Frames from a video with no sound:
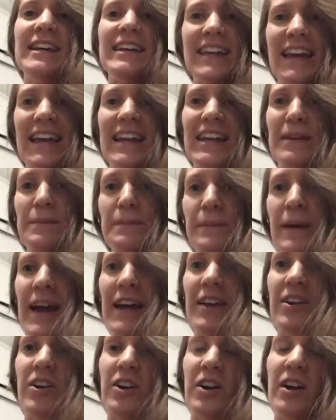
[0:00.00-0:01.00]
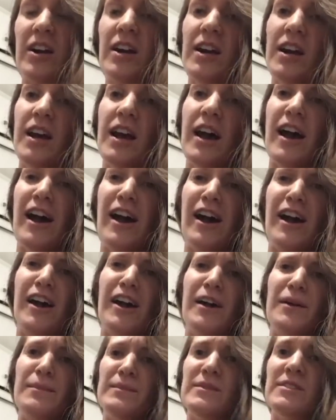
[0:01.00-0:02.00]
getting better.
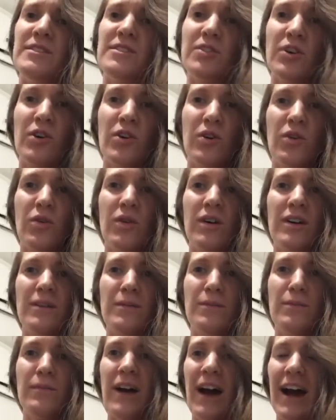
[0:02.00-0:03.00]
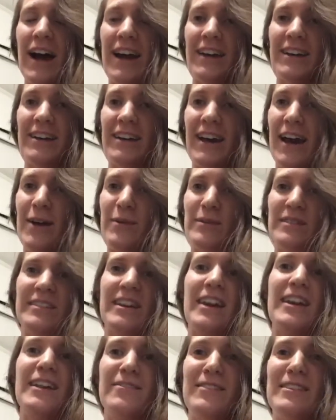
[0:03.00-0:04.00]
Um, so I, I was
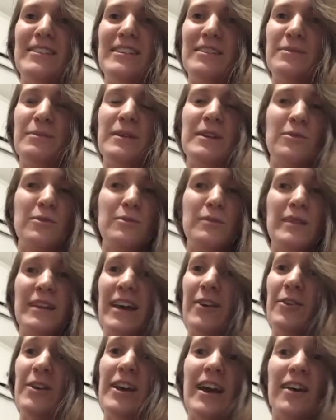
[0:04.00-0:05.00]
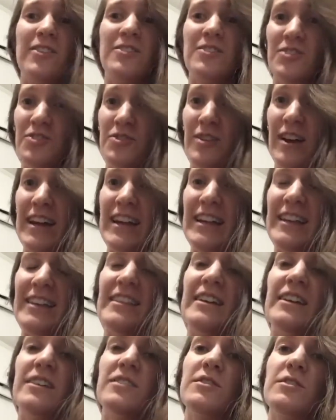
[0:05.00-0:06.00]
kind of in this place where I'm like, okay, I'll just try
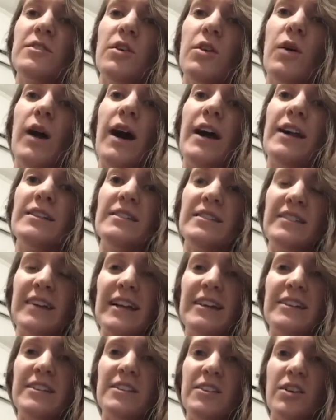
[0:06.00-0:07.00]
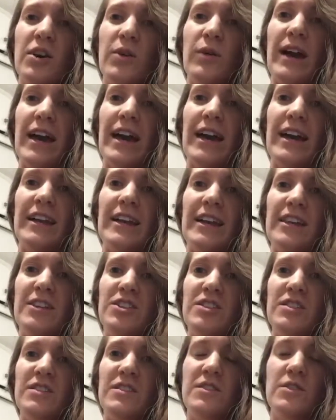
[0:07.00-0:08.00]
anything. So I decided to go ahead and
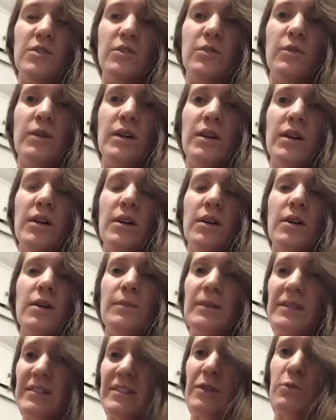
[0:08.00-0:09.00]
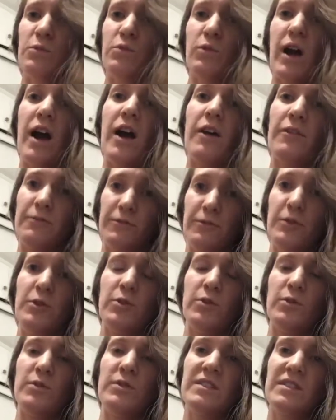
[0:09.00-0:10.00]
just do basically raw
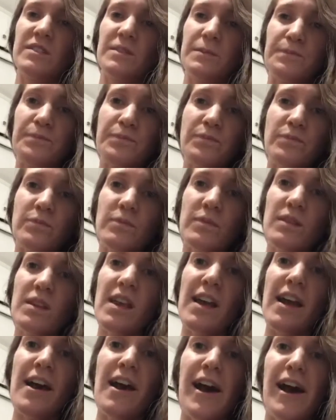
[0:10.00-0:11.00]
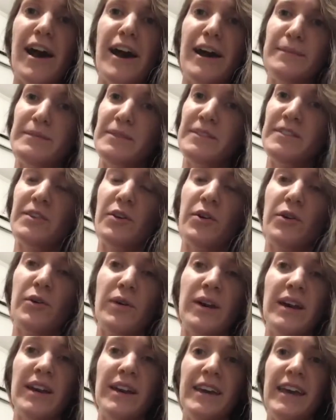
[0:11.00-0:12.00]
foods. Um,
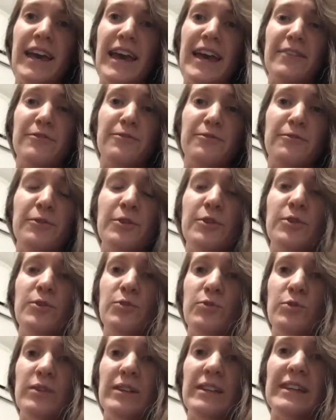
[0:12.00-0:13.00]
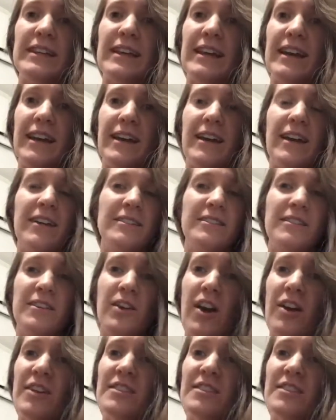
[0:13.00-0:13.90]
so, and fruit really, uh, there